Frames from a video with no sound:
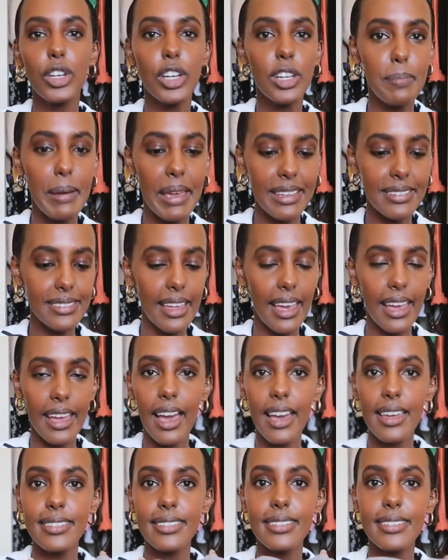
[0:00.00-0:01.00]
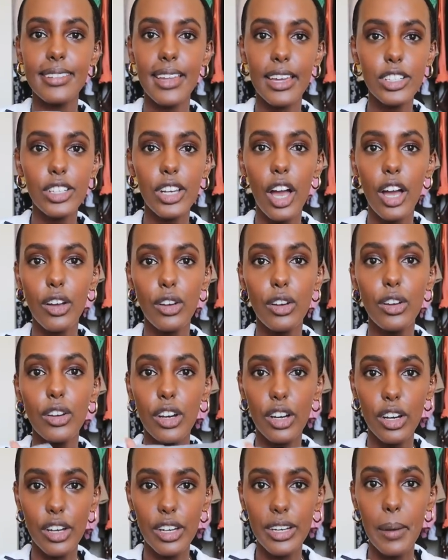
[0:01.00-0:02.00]
good basic such a
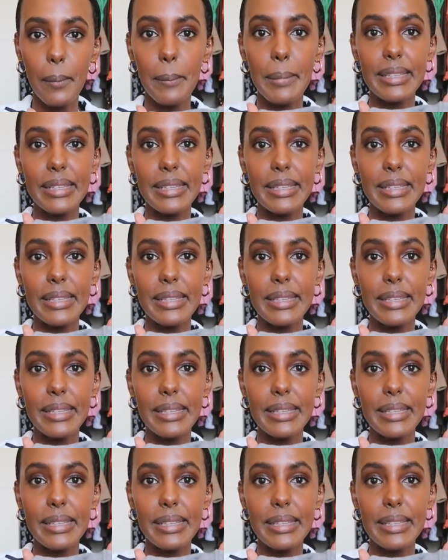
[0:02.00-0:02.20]
good